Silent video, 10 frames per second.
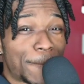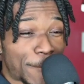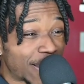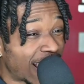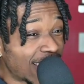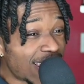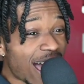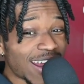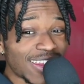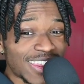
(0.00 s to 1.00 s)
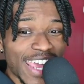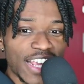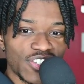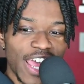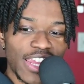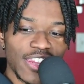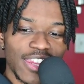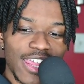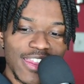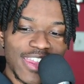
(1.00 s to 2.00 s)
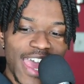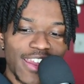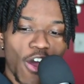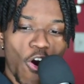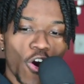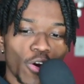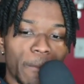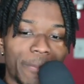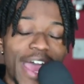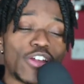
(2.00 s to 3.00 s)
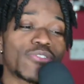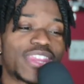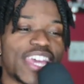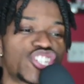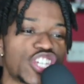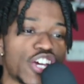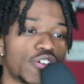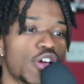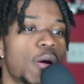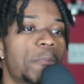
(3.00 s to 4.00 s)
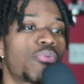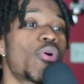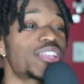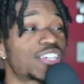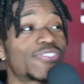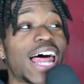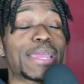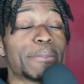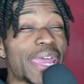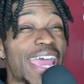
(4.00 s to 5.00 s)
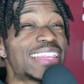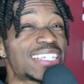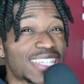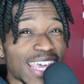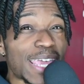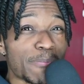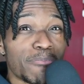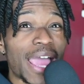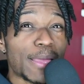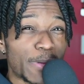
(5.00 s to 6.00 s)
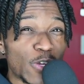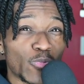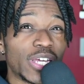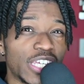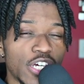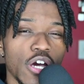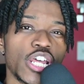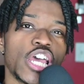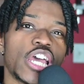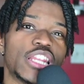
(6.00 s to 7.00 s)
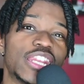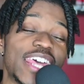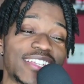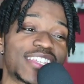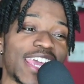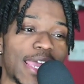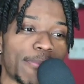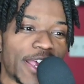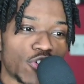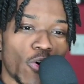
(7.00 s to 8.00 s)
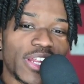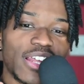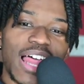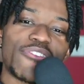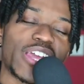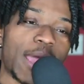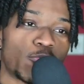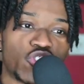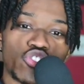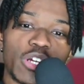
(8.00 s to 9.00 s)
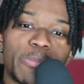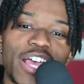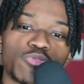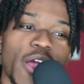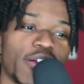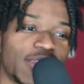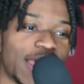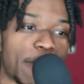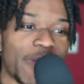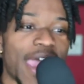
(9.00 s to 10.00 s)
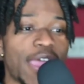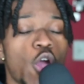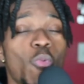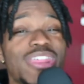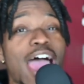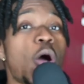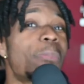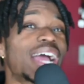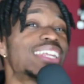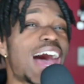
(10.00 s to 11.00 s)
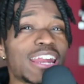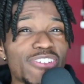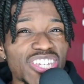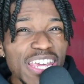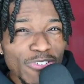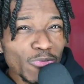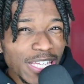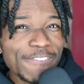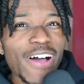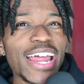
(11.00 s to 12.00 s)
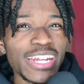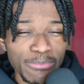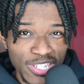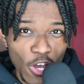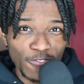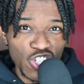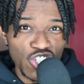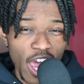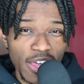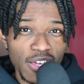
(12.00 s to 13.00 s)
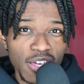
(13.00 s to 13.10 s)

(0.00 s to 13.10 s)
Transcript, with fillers: But a lot of the things that that are better this year points of like, man, this team might be really good. This team is on an 11 game win streak, best record in the NBA, without Bogdanovich even really finding himself just yet.